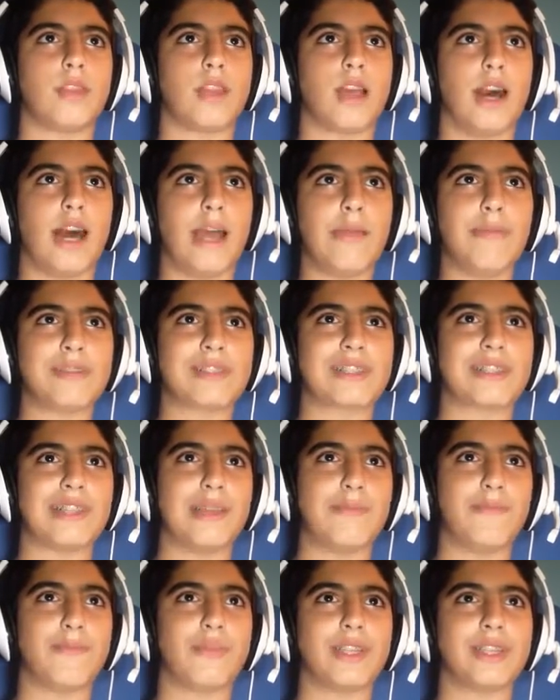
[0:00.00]

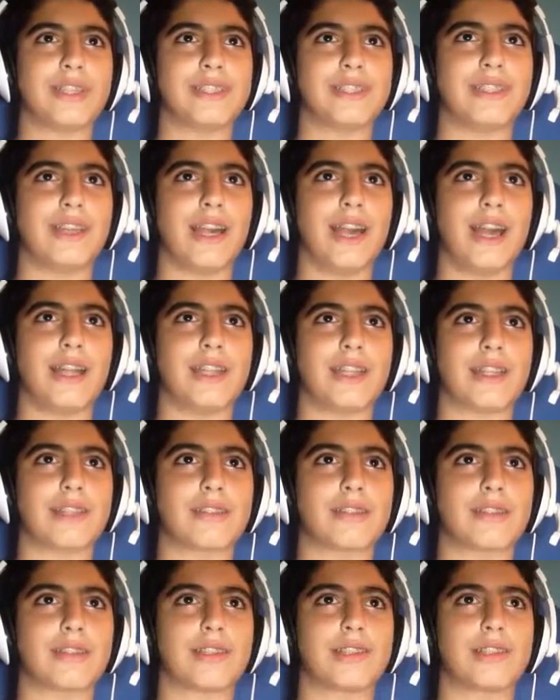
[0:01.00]
Hypersleep? What is that? That's,
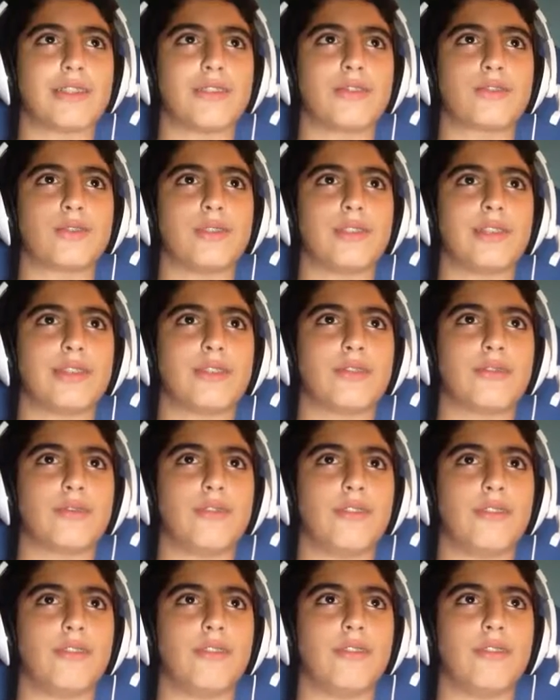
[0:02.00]
that sounds really cool.